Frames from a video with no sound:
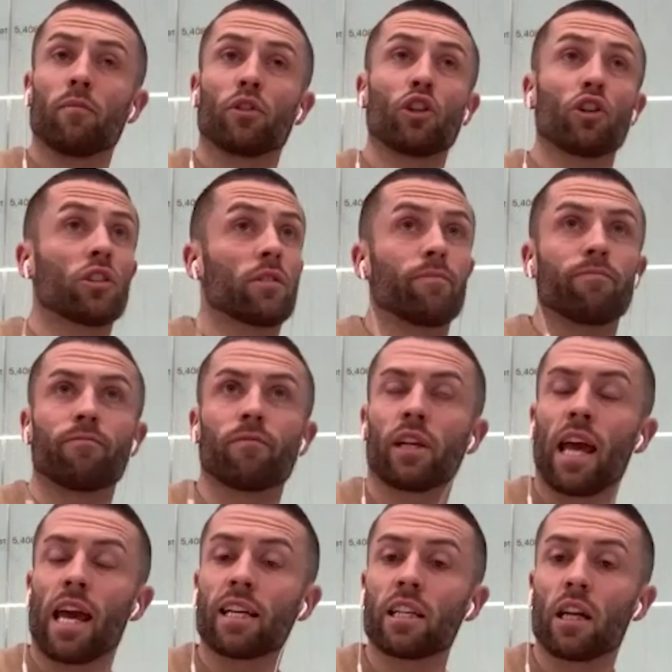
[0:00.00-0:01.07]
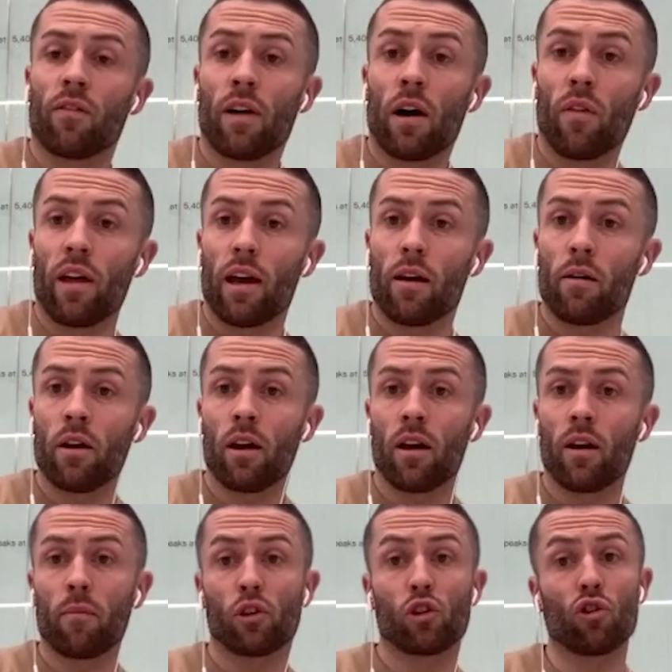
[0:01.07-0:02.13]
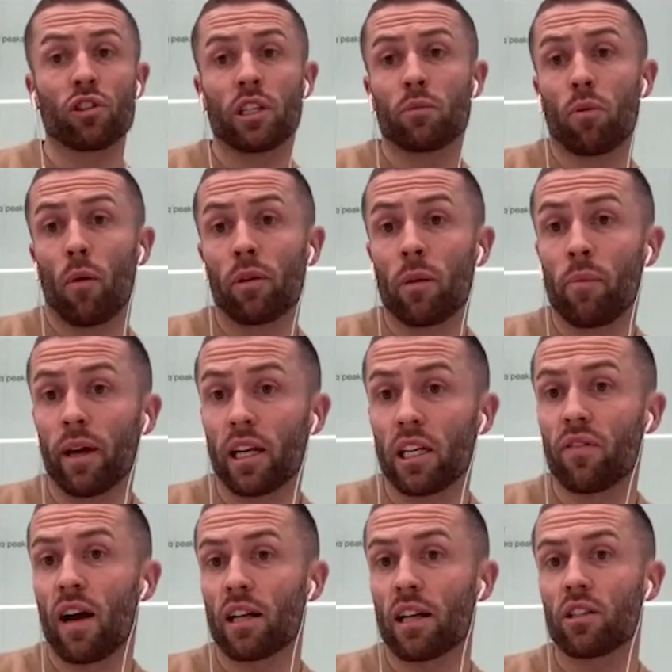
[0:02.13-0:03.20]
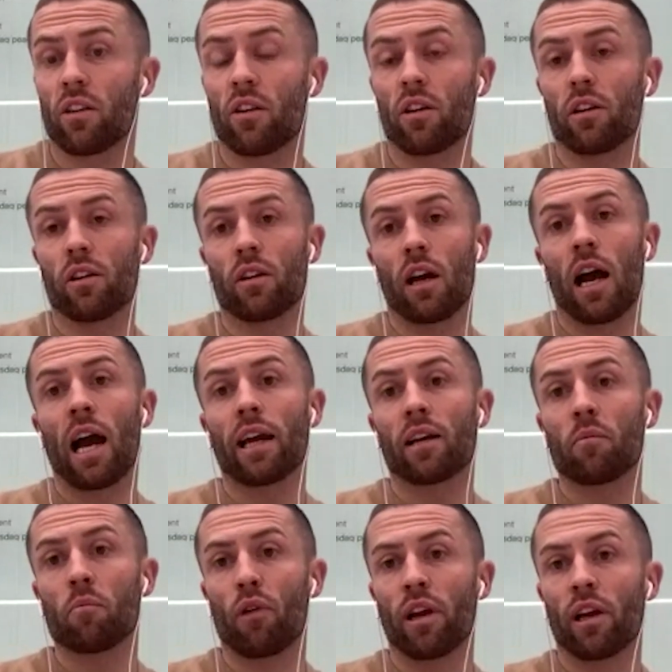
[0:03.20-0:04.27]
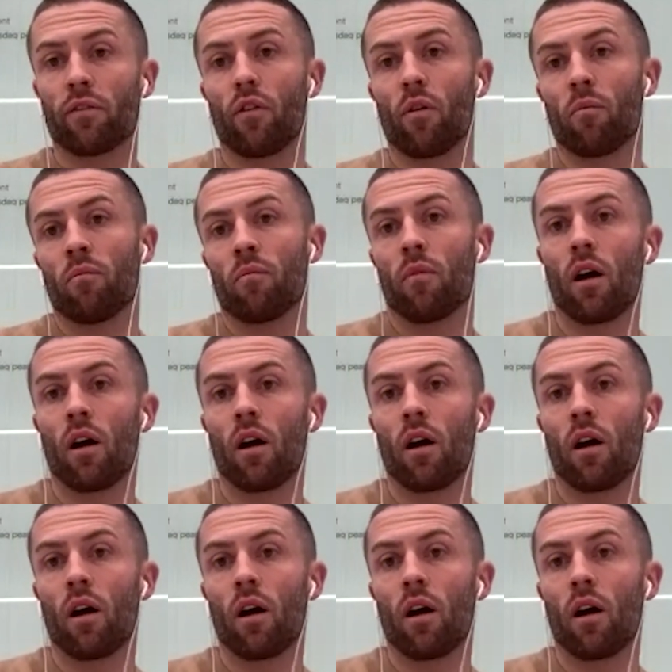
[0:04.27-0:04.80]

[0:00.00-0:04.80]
Just get yourself out there. Trust is probably the biggest factor that I can bring from